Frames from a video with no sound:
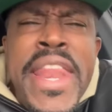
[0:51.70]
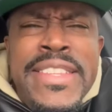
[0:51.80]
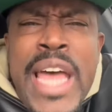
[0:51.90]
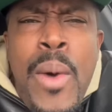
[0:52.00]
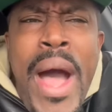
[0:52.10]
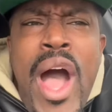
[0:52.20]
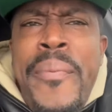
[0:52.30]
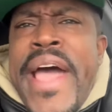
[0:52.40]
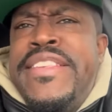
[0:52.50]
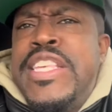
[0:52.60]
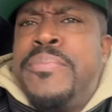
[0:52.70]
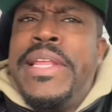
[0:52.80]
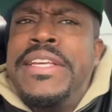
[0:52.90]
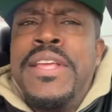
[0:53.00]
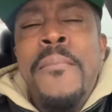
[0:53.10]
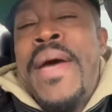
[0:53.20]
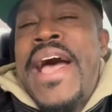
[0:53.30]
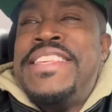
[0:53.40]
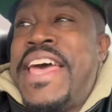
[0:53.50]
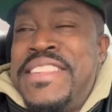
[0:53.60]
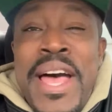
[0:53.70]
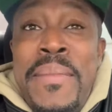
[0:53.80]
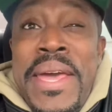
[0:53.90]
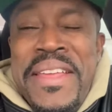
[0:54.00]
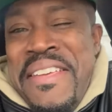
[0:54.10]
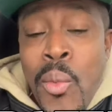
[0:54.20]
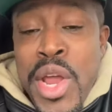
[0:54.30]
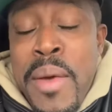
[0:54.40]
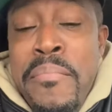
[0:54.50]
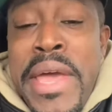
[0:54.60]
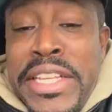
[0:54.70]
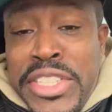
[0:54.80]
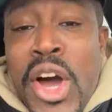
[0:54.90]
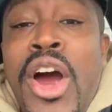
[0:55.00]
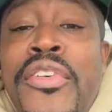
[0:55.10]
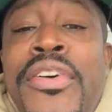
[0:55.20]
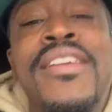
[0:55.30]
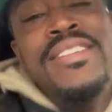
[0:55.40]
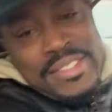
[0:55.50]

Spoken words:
tower aisle patties, please. Pates, I mean, with a mink scarf.